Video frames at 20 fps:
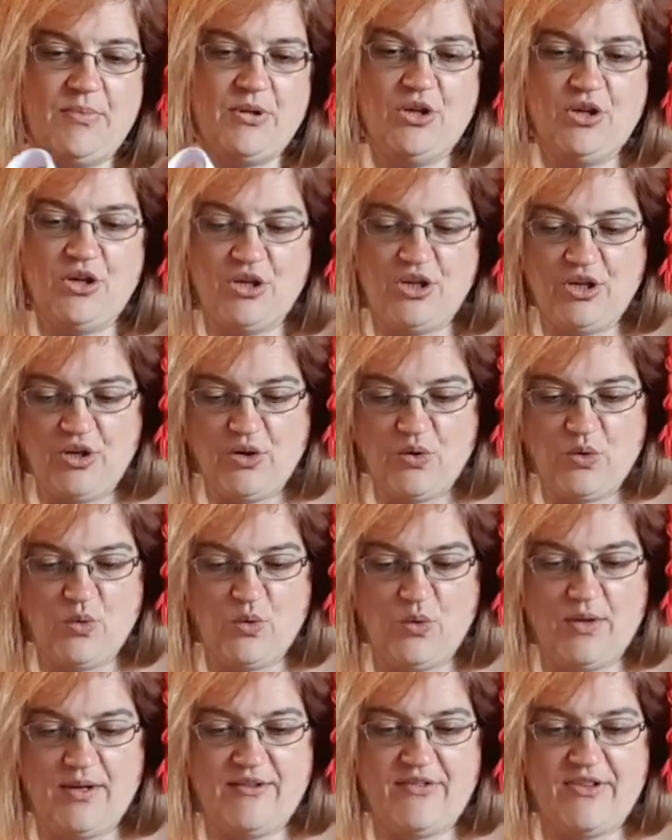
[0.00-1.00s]
pull
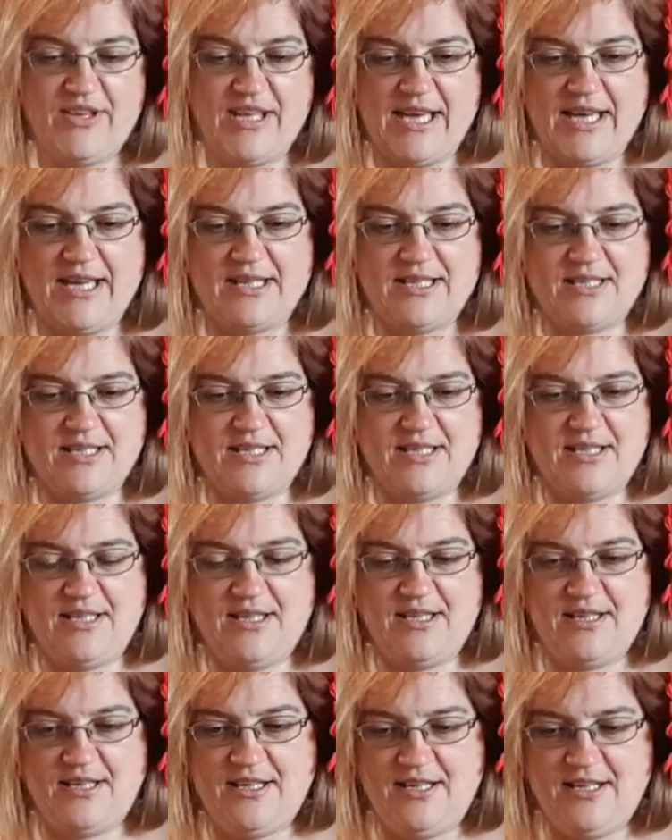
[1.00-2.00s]
all of that
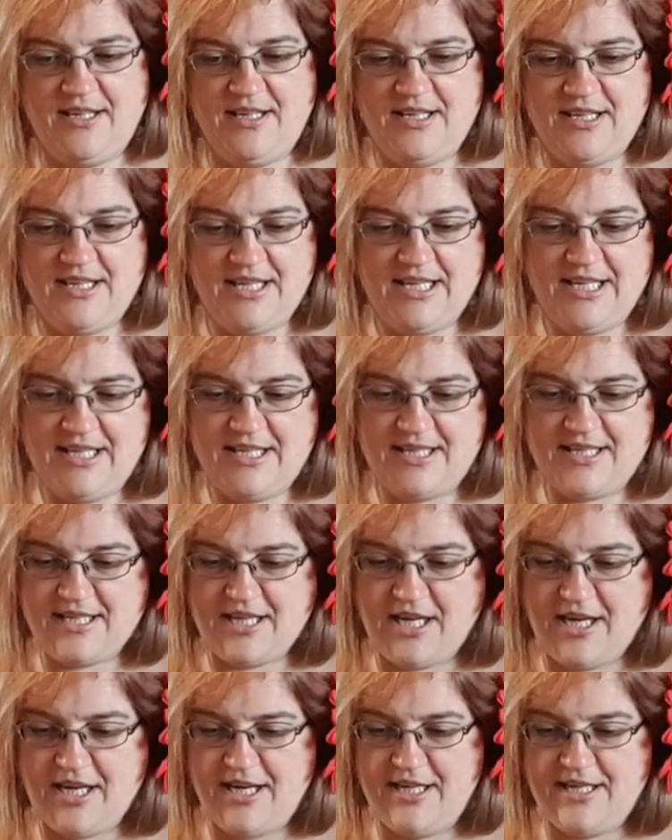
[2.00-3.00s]

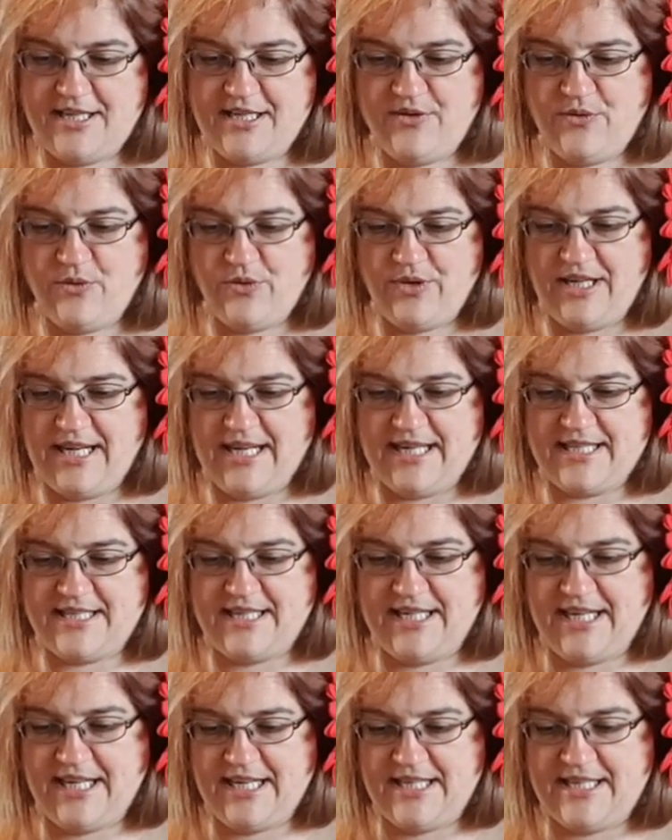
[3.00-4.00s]
inside, all the
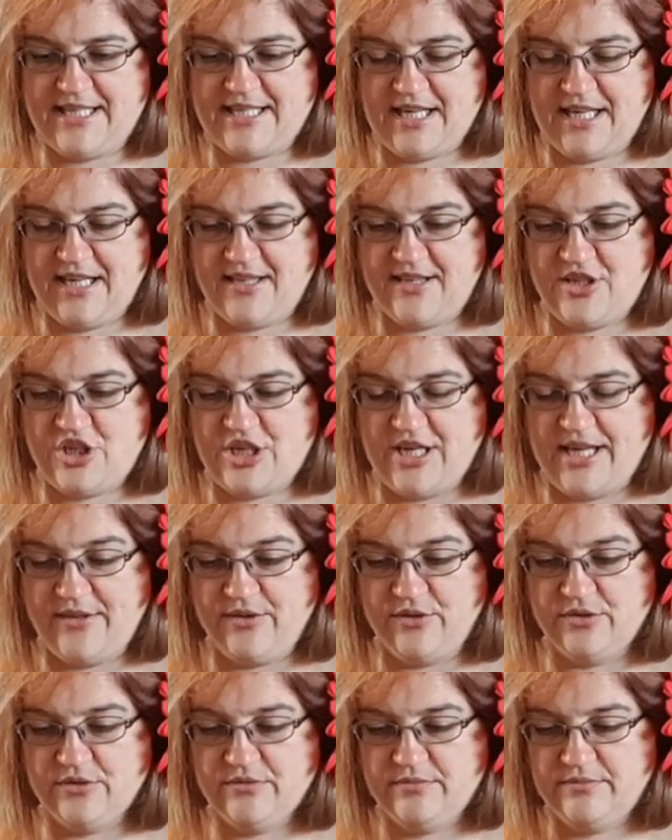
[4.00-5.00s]
elastic inside the
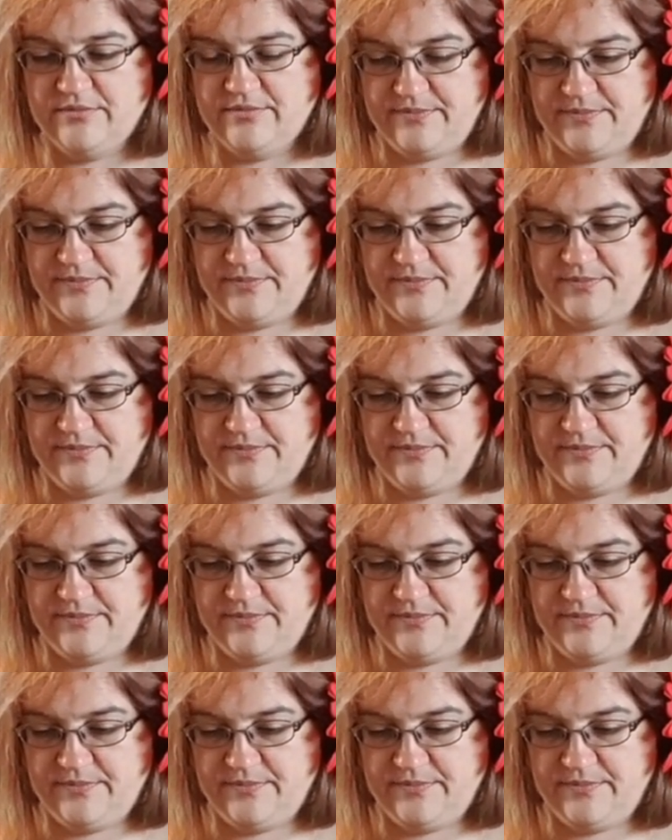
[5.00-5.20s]
channel.